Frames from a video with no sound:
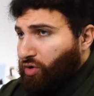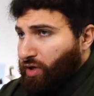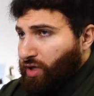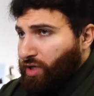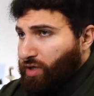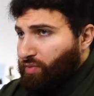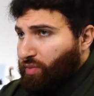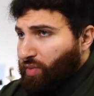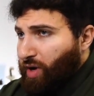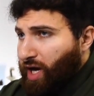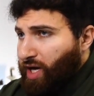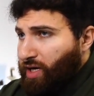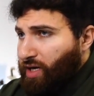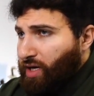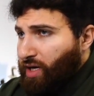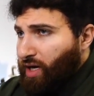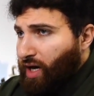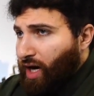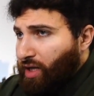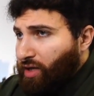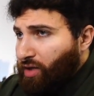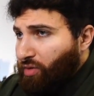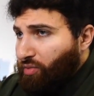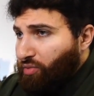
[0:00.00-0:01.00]
and it's banking
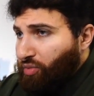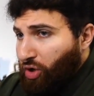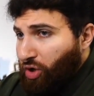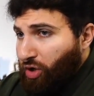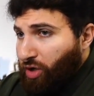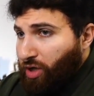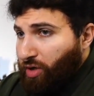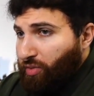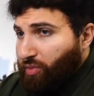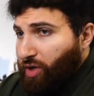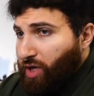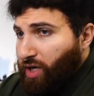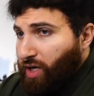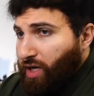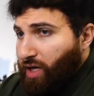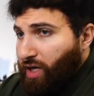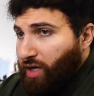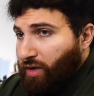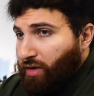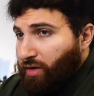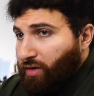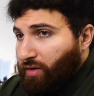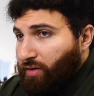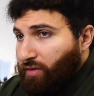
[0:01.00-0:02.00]
on the book
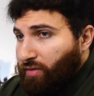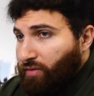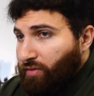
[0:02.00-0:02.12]
being